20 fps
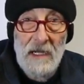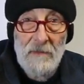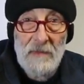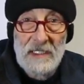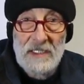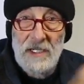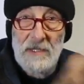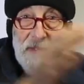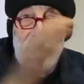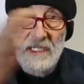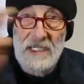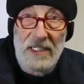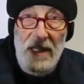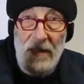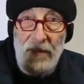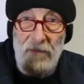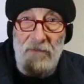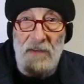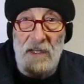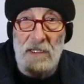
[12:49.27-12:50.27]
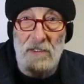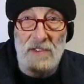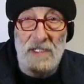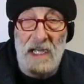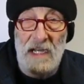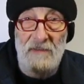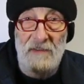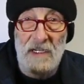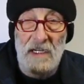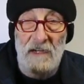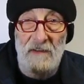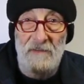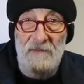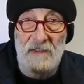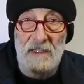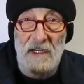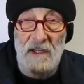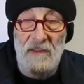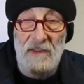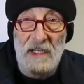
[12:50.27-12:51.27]
but some of these other fellows have enough
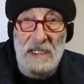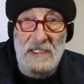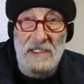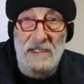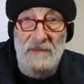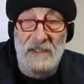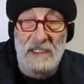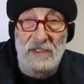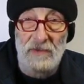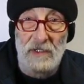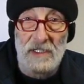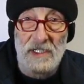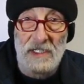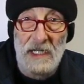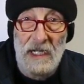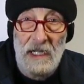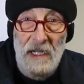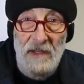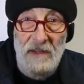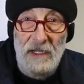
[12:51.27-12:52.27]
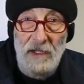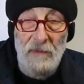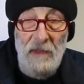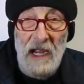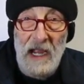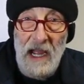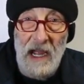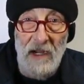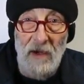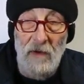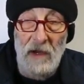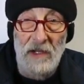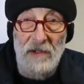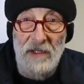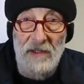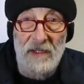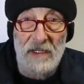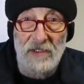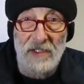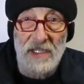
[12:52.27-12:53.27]
things of interest that you may hang around
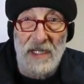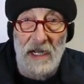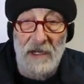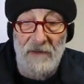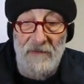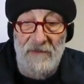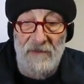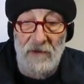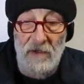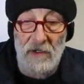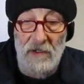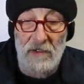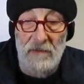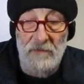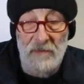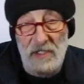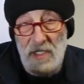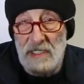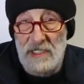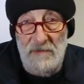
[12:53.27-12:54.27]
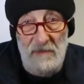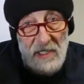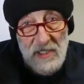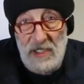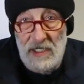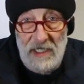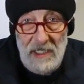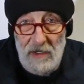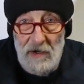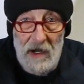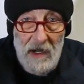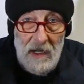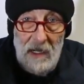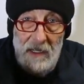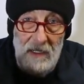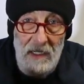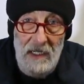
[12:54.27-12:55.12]
on their site for 6 months, a year.